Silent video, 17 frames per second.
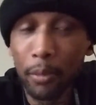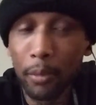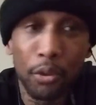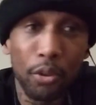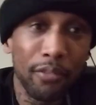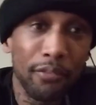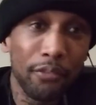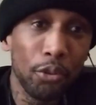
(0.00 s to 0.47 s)
I'm
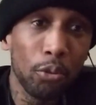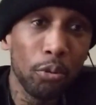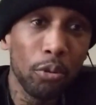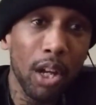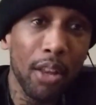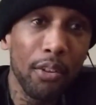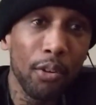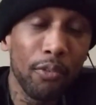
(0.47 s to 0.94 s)
gonna do a
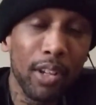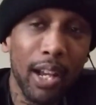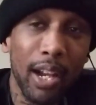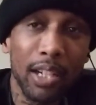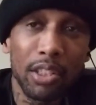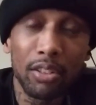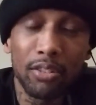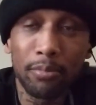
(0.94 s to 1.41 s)
few other
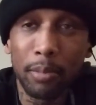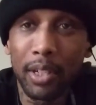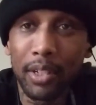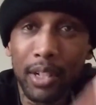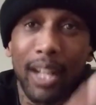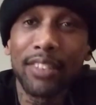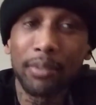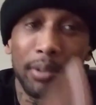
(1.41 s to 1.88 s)
reactions,
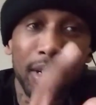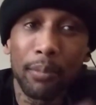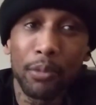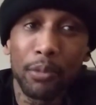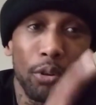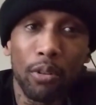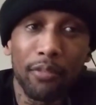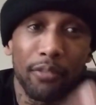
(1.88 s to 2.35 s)
but that's
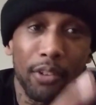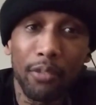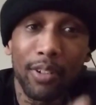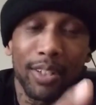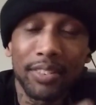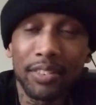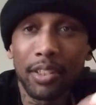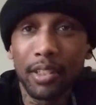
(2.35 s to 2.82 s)
what I'm doing
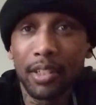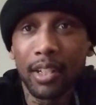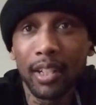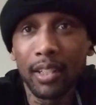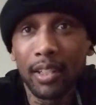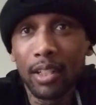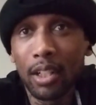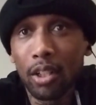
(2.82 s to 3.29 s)
for the rest of the
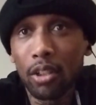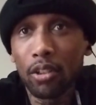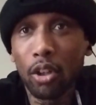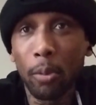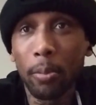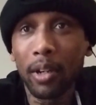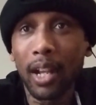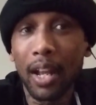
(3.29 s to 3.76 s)
day.
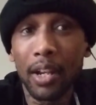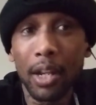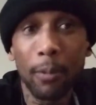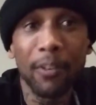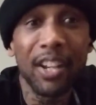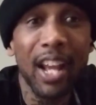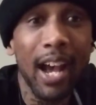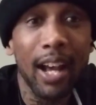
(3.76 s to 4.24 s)
Cobra Kai
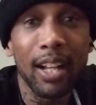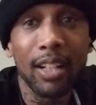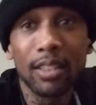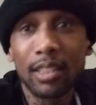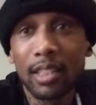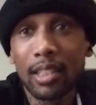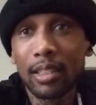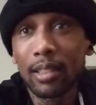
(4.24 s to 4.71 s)
never die.